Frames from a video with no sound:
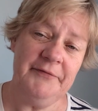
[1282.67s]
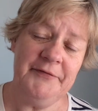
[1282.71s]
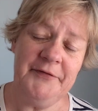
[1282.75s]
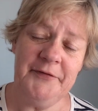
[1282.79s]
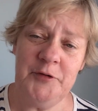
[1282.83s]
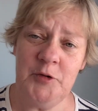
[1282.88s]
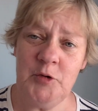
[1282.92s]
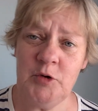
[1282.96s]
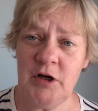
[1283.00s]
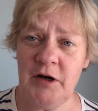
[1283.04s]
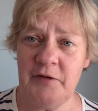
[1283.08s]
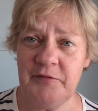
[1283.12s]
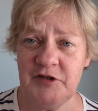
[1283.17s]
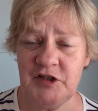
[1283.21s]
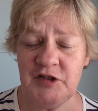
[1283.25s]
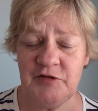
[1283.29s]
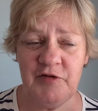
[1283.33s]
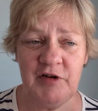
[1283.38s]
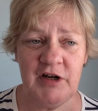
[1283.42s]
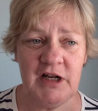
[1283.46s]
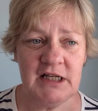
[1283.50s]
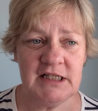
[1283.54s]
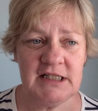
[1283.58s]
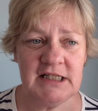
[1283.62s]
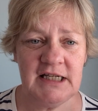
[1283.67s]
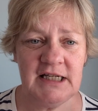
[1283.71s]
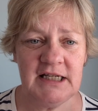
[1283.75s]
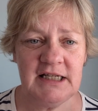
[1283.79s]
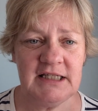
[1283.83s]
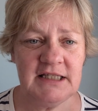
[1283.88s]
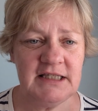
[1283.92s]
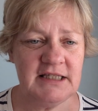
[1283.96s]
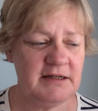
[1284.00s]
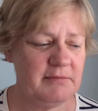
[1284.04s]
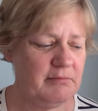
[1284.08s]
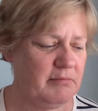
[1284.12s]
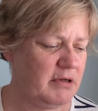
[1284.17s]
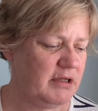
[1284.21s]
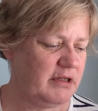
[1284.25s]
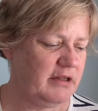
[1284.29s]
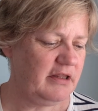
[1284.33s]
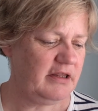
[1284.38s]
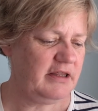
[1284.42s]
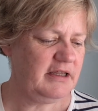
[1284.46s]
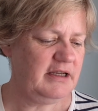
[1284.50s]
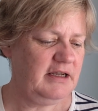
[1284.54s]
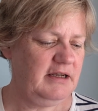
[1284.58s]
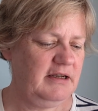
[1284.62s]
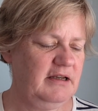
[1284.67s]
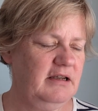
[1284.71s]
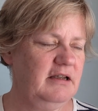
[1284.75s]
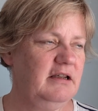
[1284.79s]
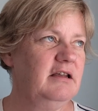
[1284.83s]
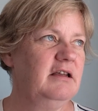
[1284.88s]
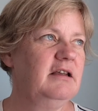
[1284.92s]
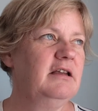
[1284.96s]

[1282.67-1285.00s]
full coverage fanatics. They're monthly.